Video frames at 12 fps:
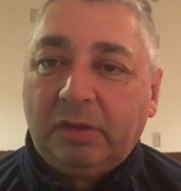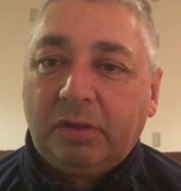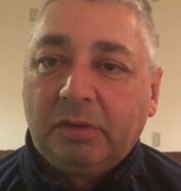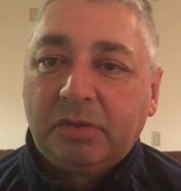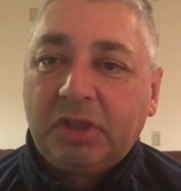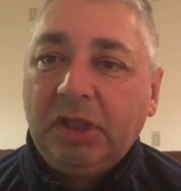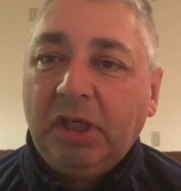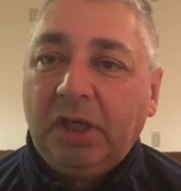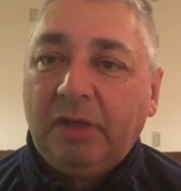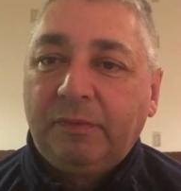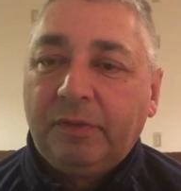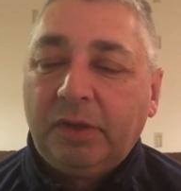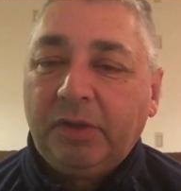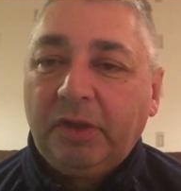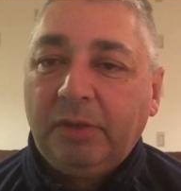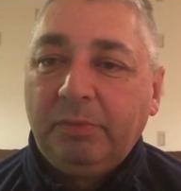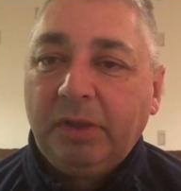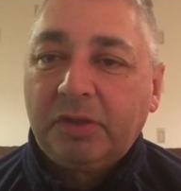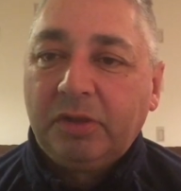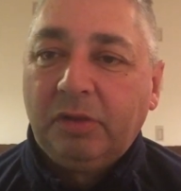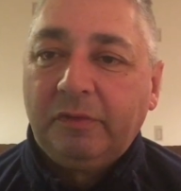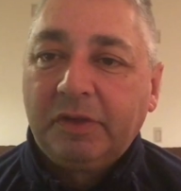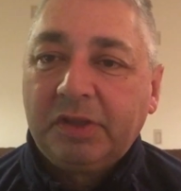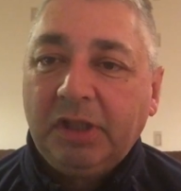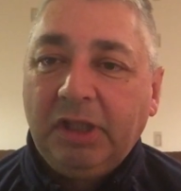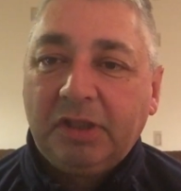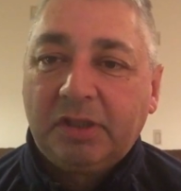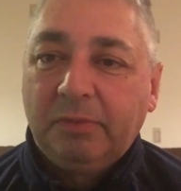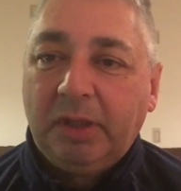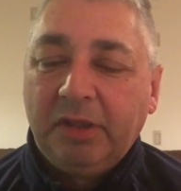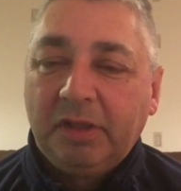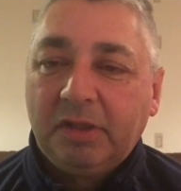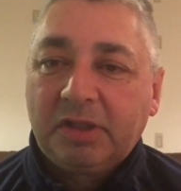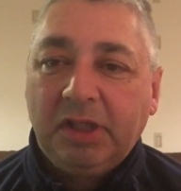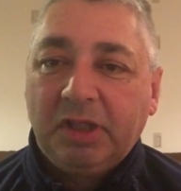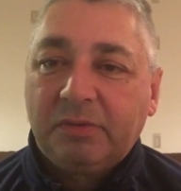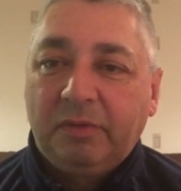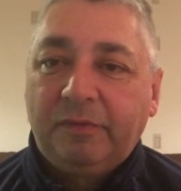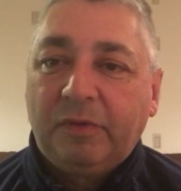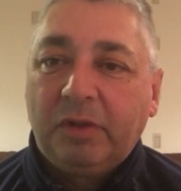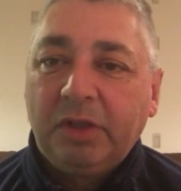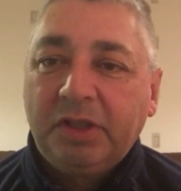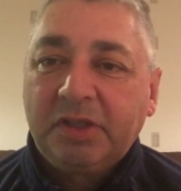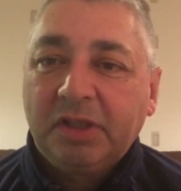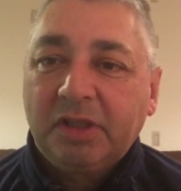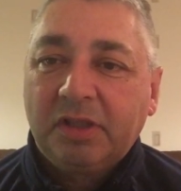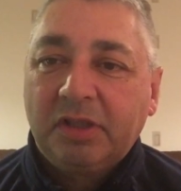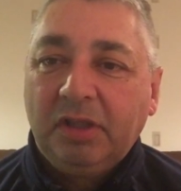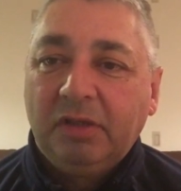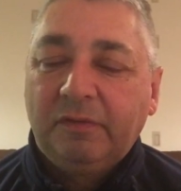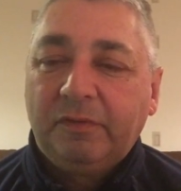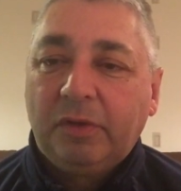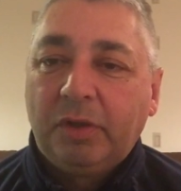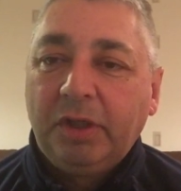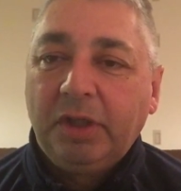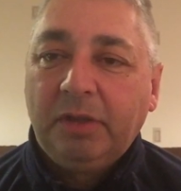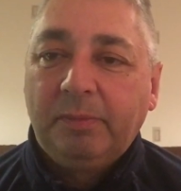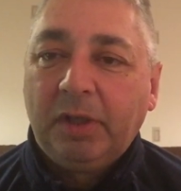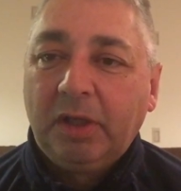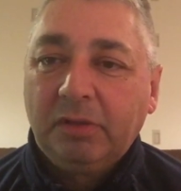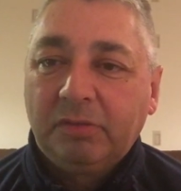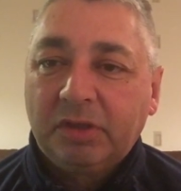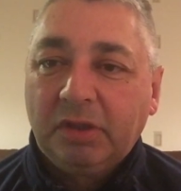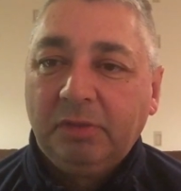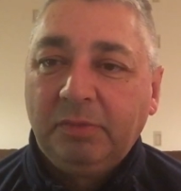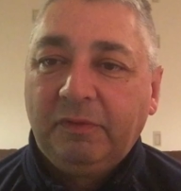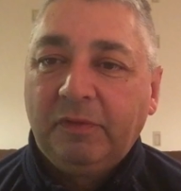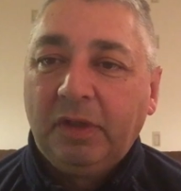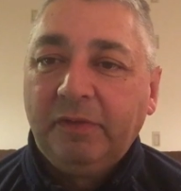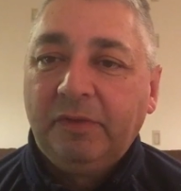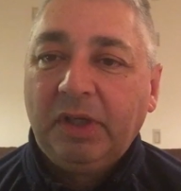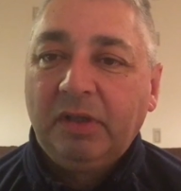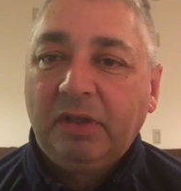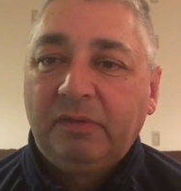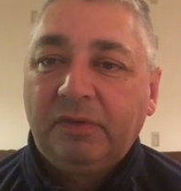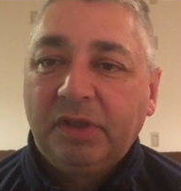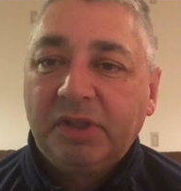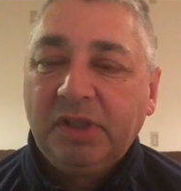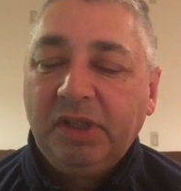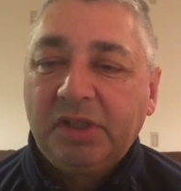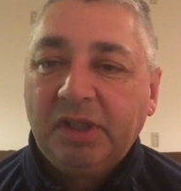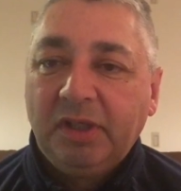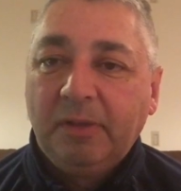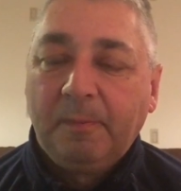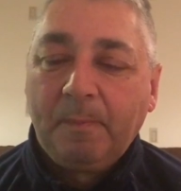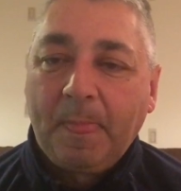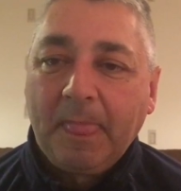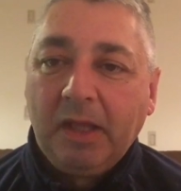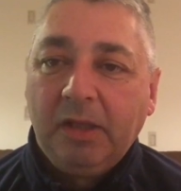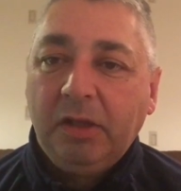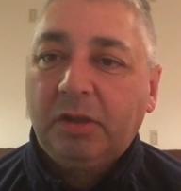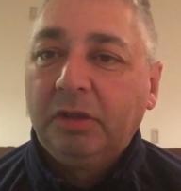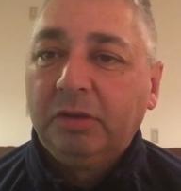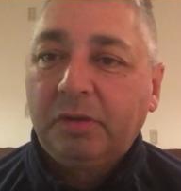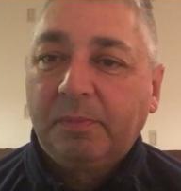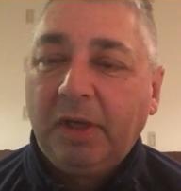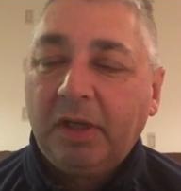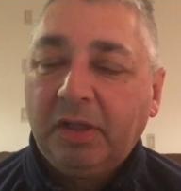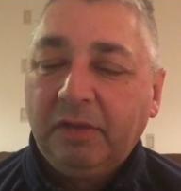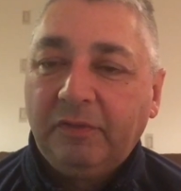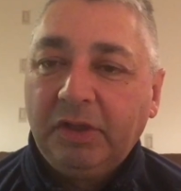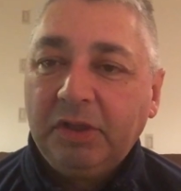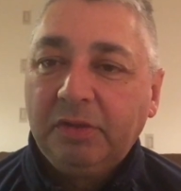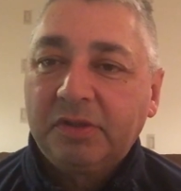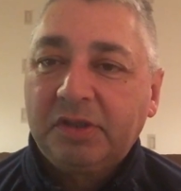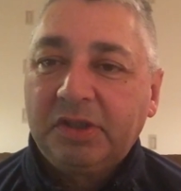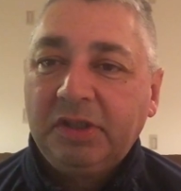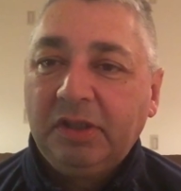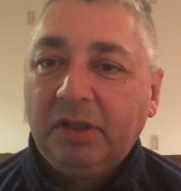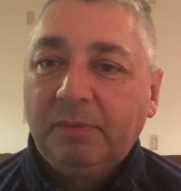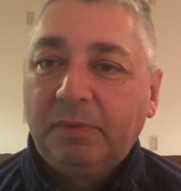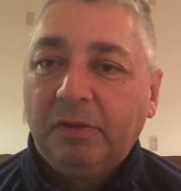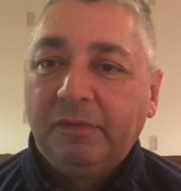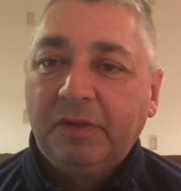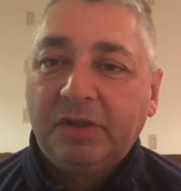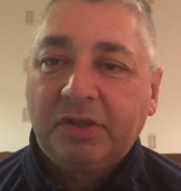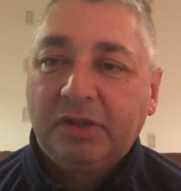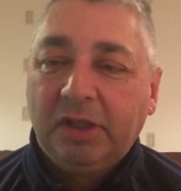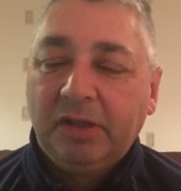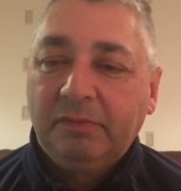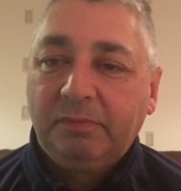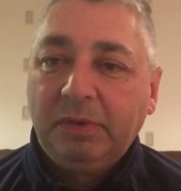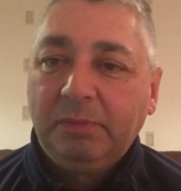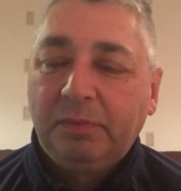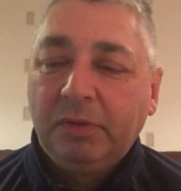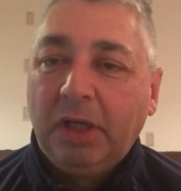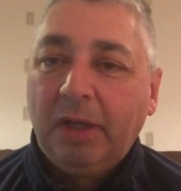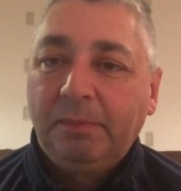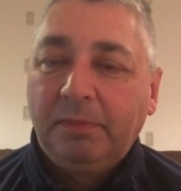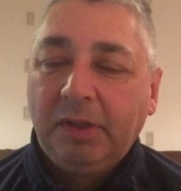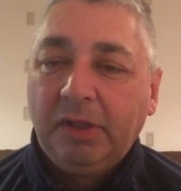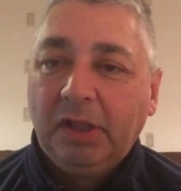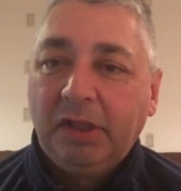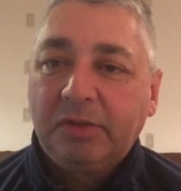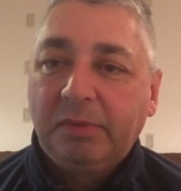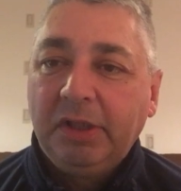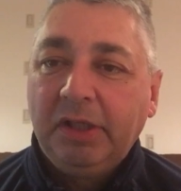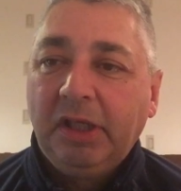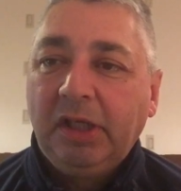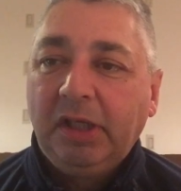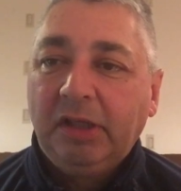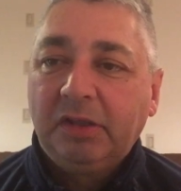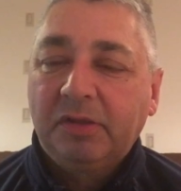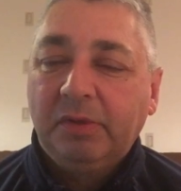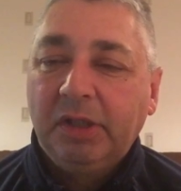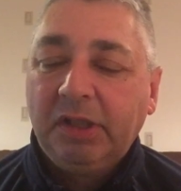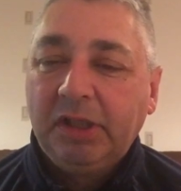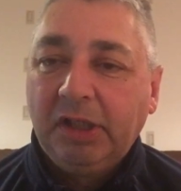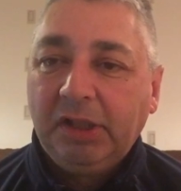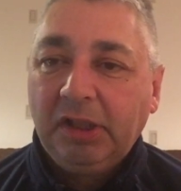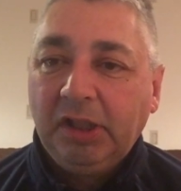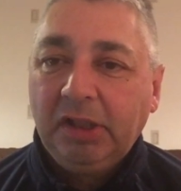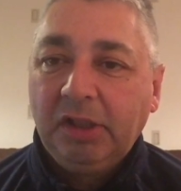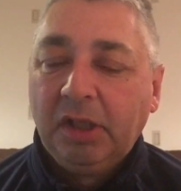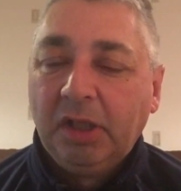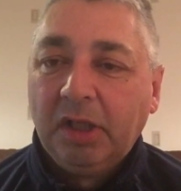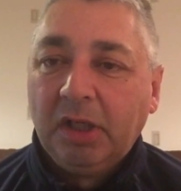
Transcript: Dolcita for the Mares Novice at 8-1. The stakes were 40, 60 and 40. The bank was going to be 500 for the season. You can look back at the videos to see that the profits that have been put up in 2018 and 2019.